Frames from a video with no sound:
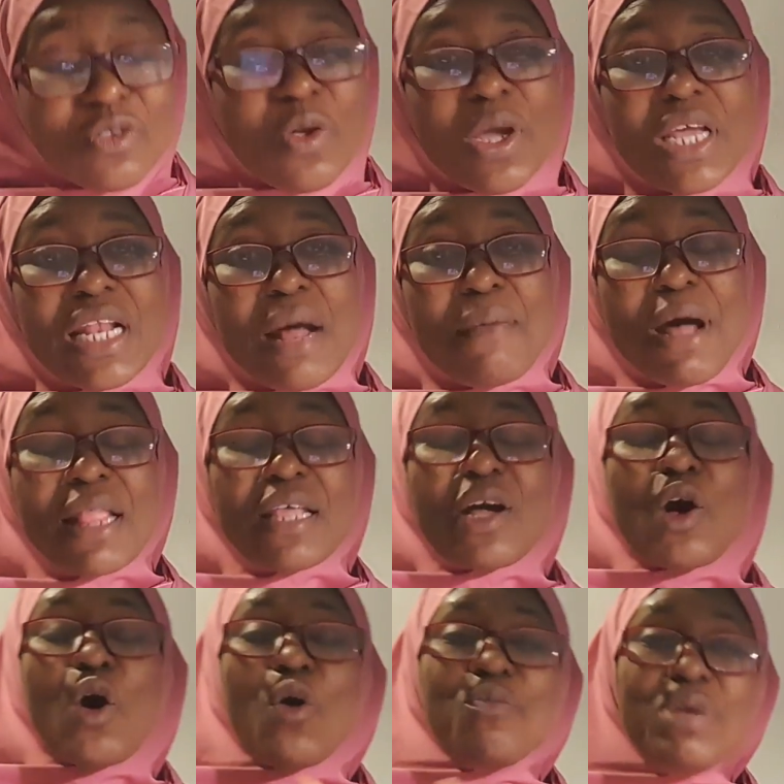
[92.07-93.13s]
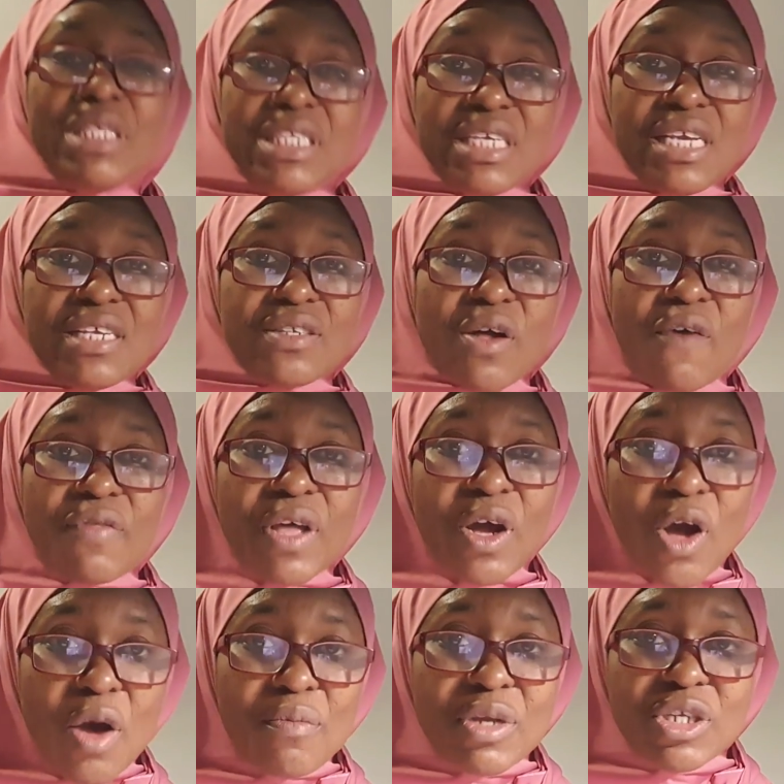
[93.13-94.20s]
talking about the committees of the
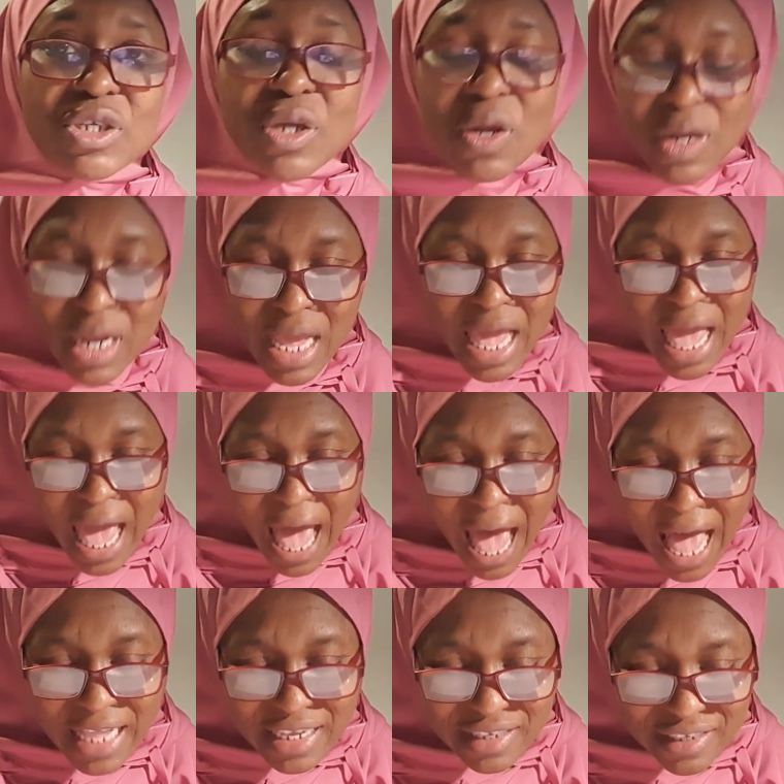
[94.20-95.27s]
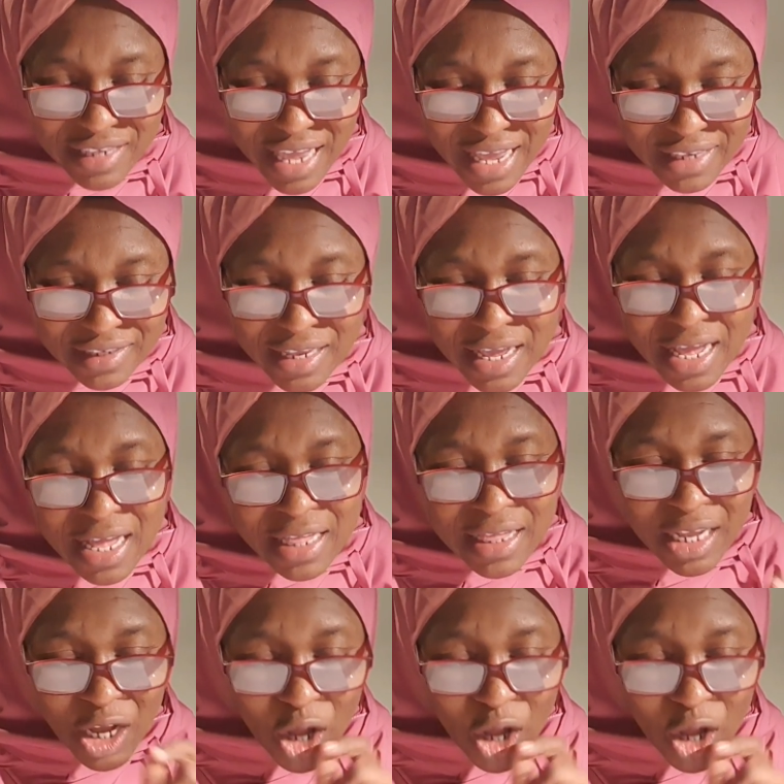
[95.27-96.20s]
Commission, and it says the